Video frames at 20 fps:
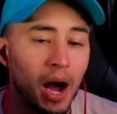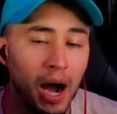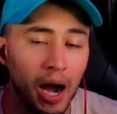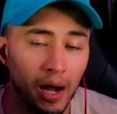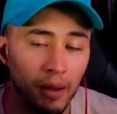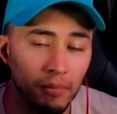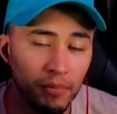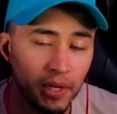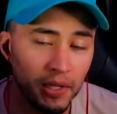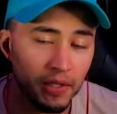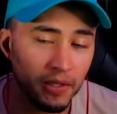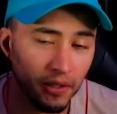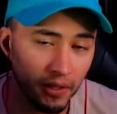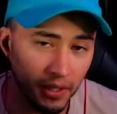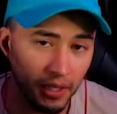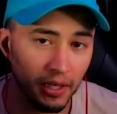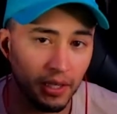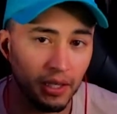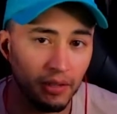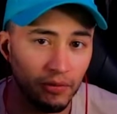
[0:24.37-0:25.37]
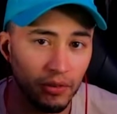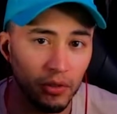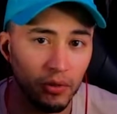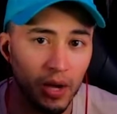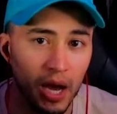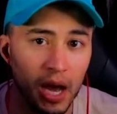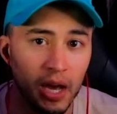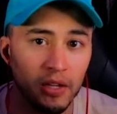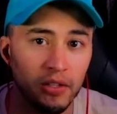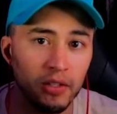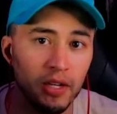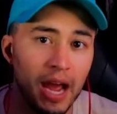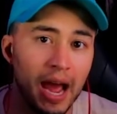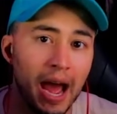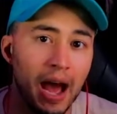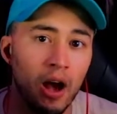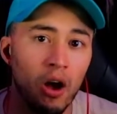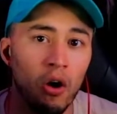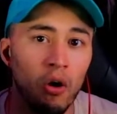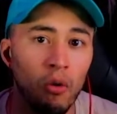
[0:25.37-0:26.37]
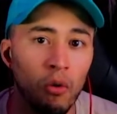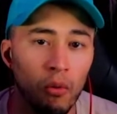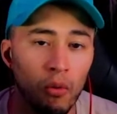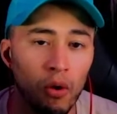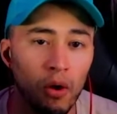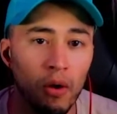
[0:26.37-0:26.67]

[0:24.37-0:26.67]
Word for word: I'm basically going to give you guys how,